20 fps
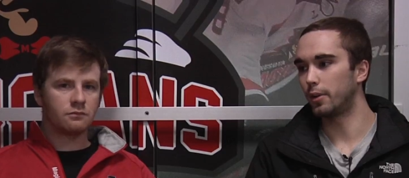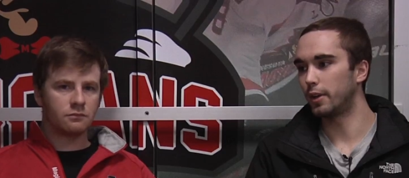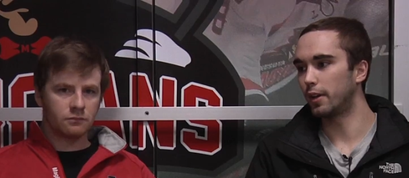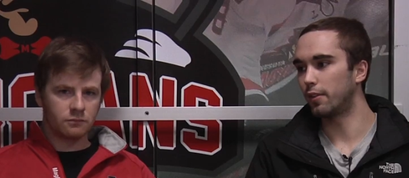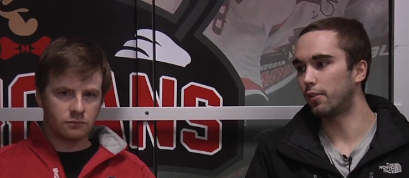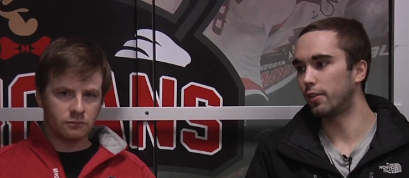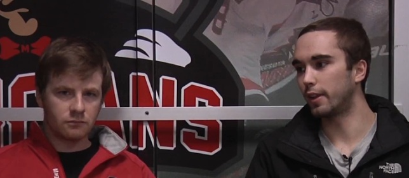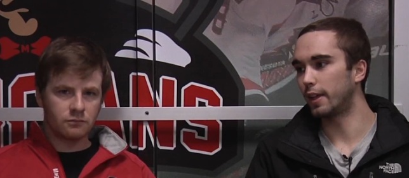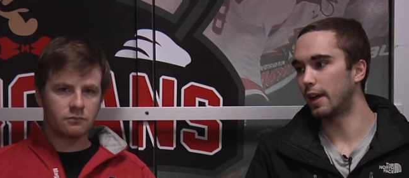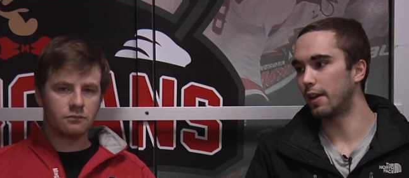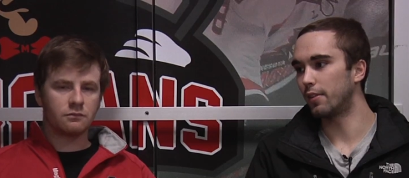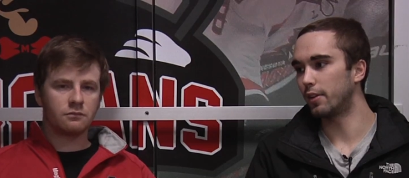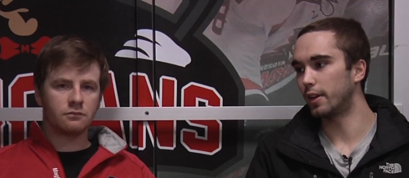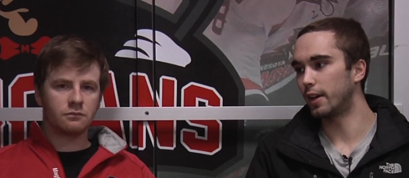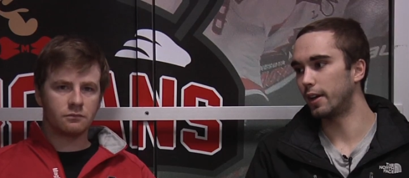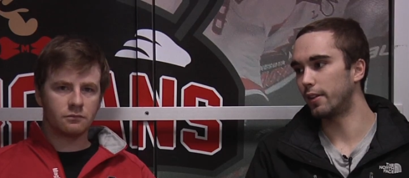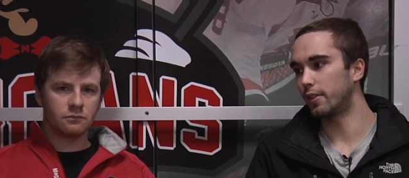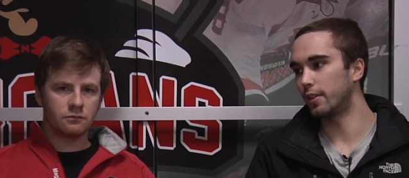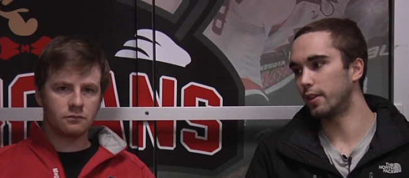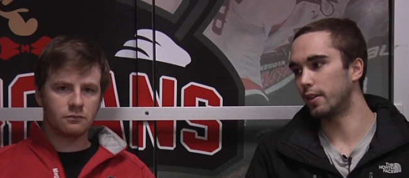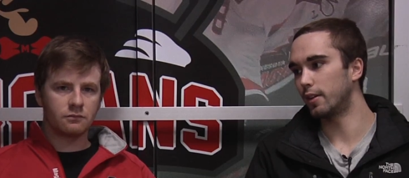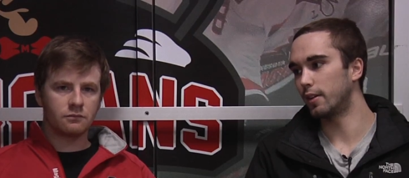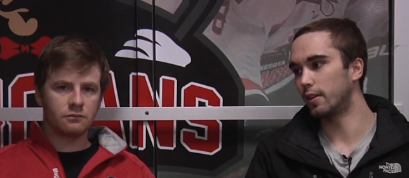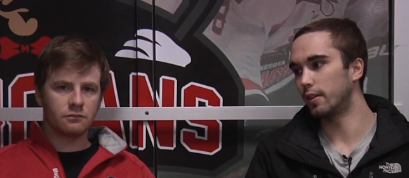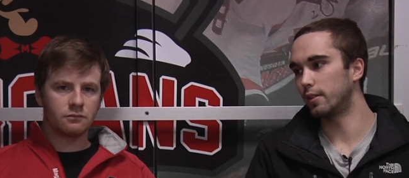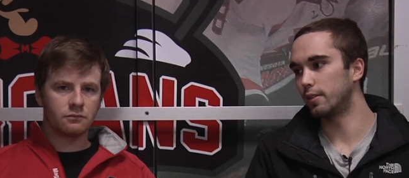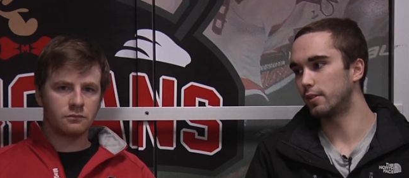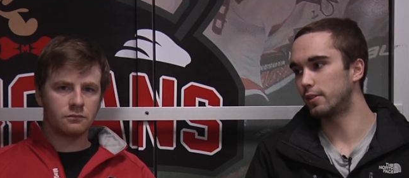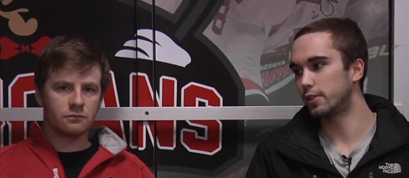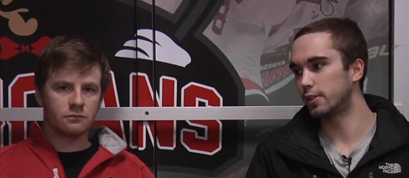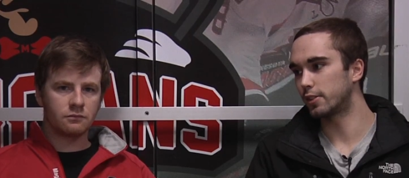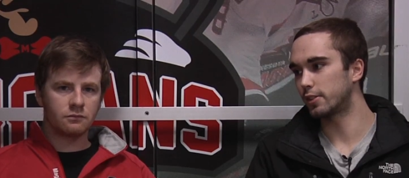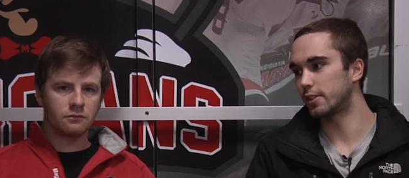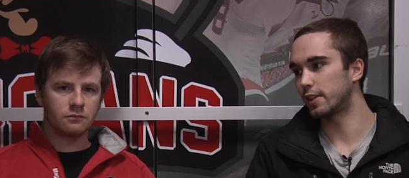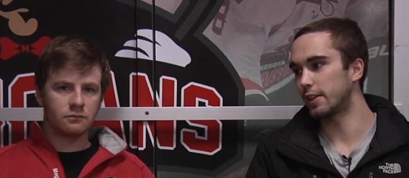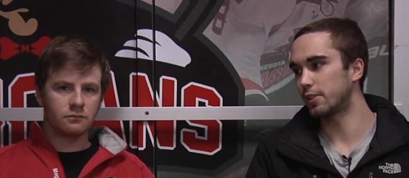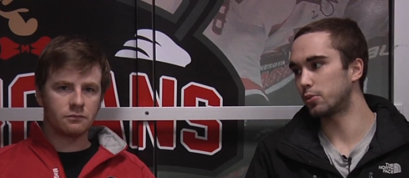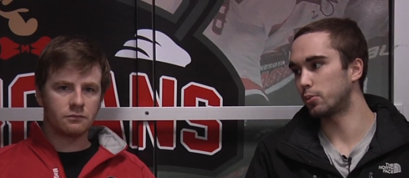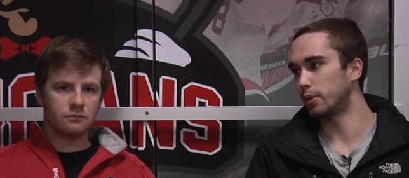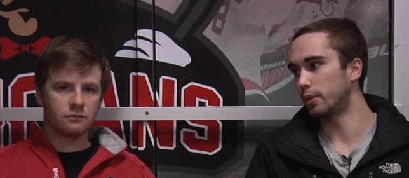Speaker 1: we definitely haven't had the
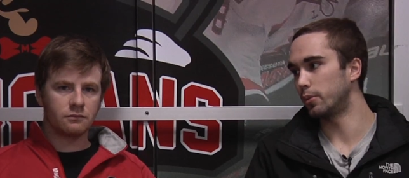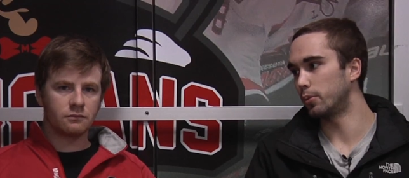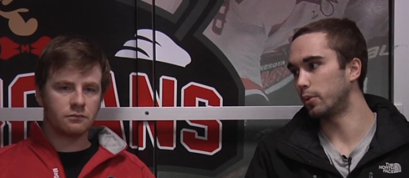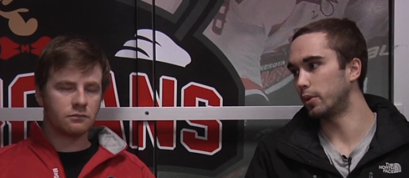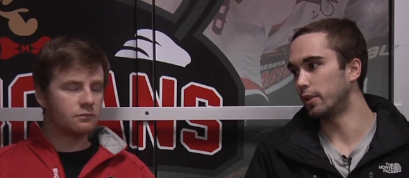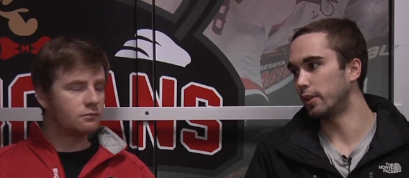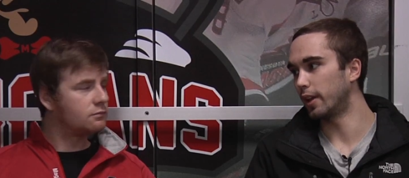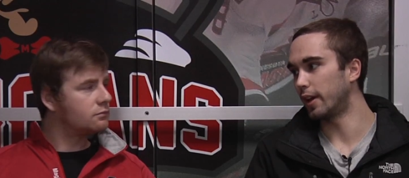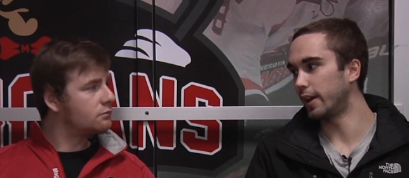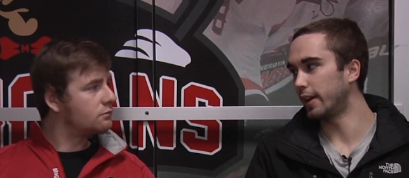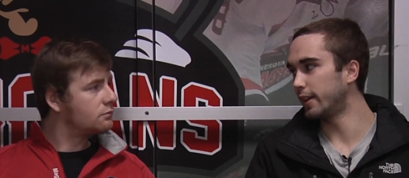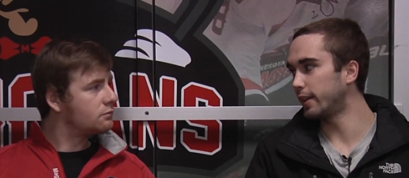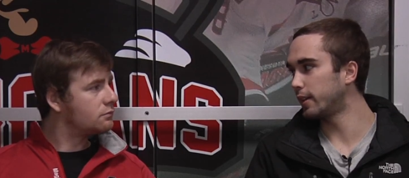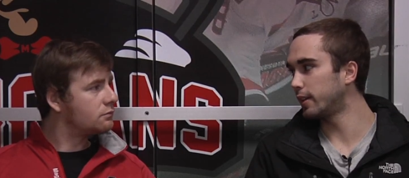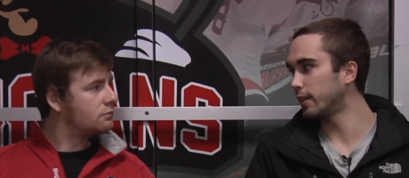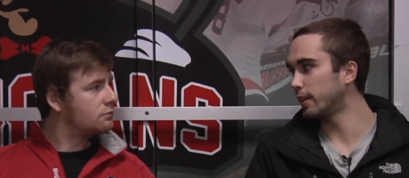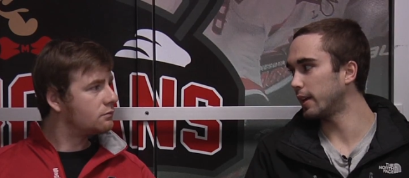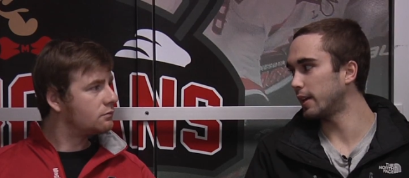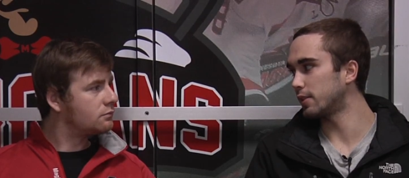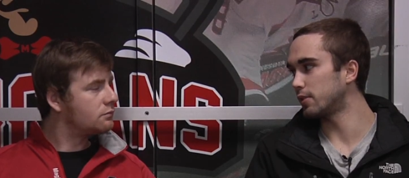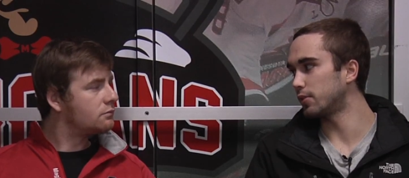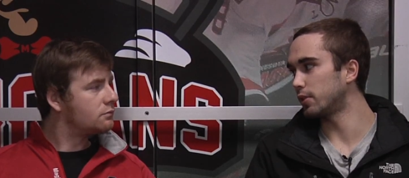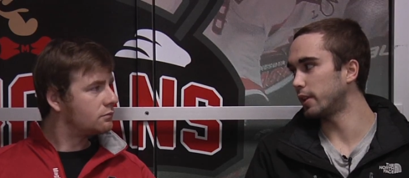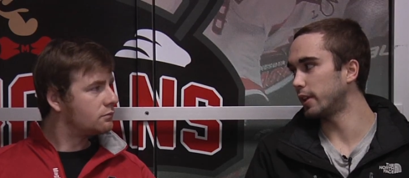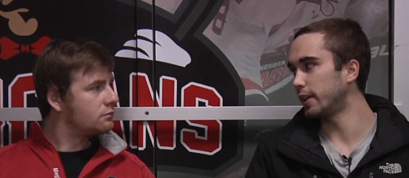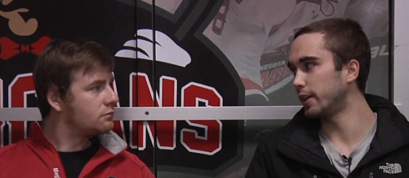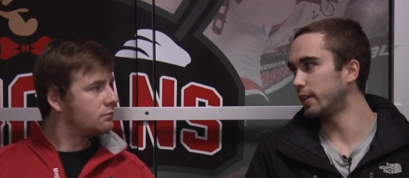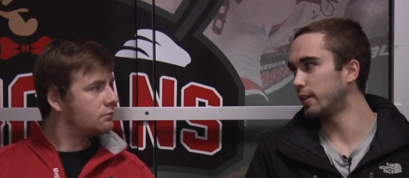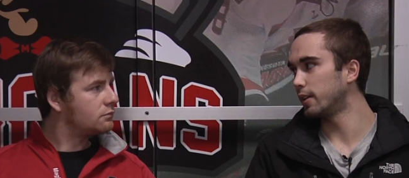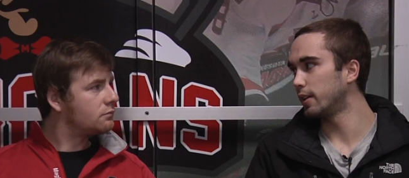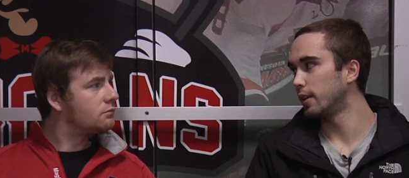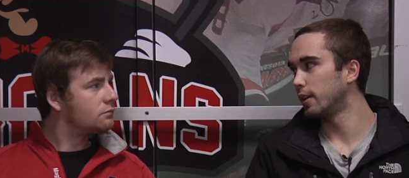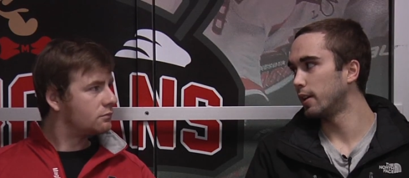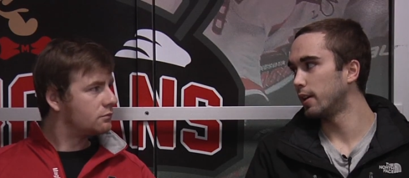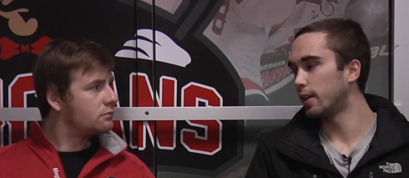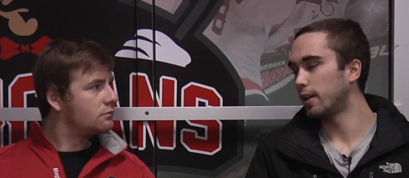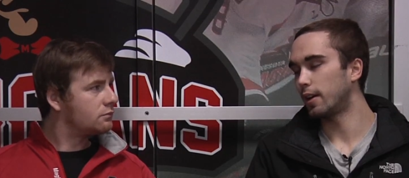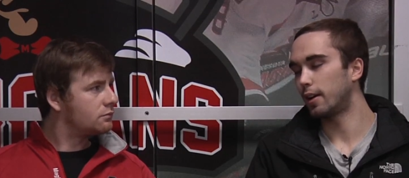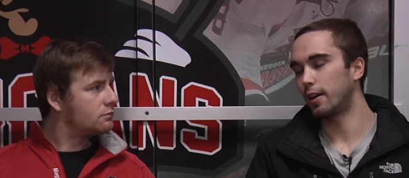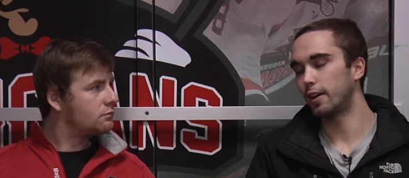success we would like as of late.
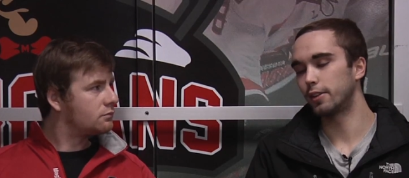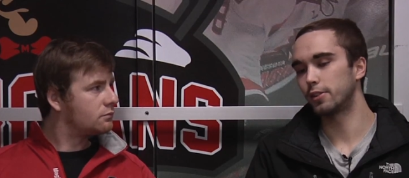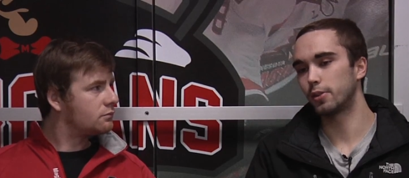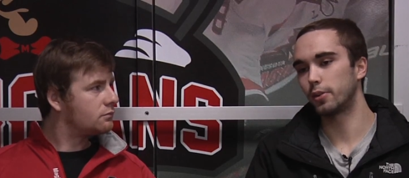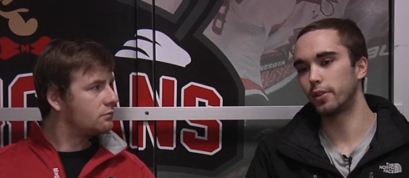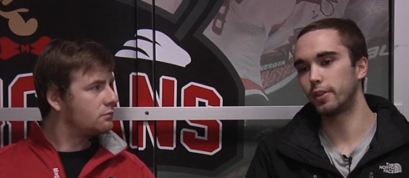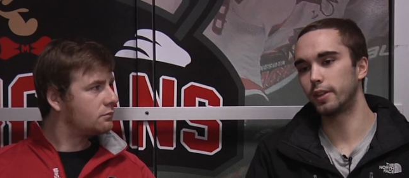Uh, so I